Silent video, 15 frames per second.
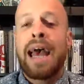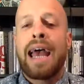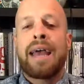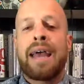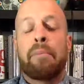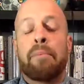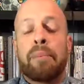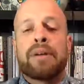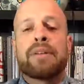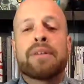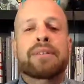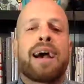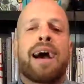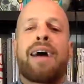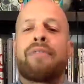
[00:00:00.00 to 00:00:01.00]
It builds
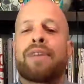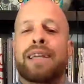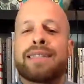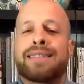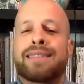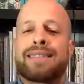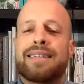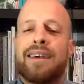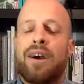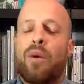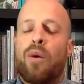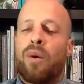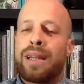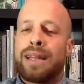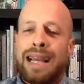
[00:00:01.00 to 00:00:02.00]
confidence
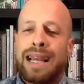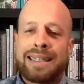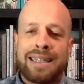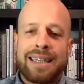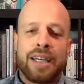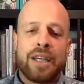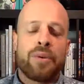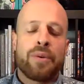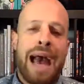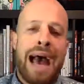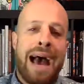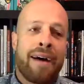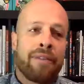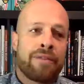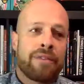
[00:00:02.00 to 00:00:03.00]
when they see you
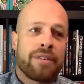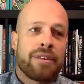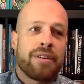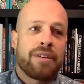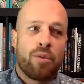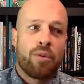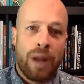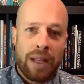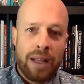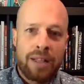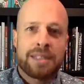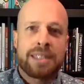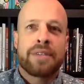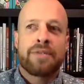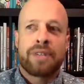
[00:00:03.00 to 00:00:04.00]
have
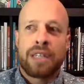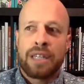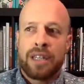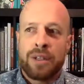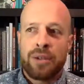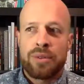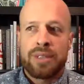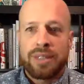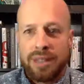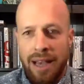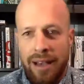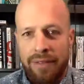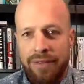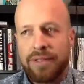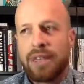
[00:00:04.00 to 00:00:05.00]
relatively new
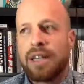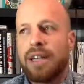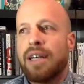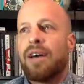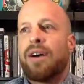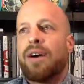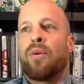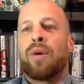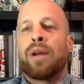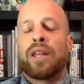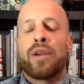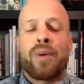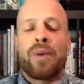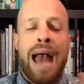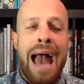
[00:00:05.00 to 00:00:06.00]
stuff, when
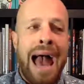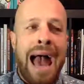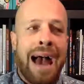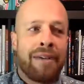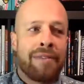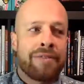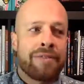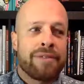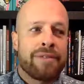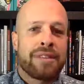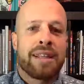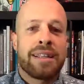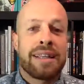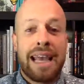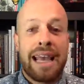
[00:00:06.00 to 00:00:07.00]
you have
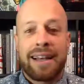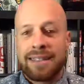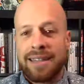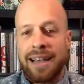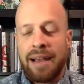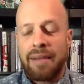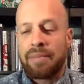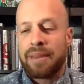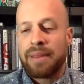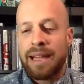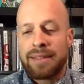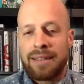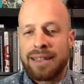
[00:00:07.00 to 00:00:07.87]
the latest type of things.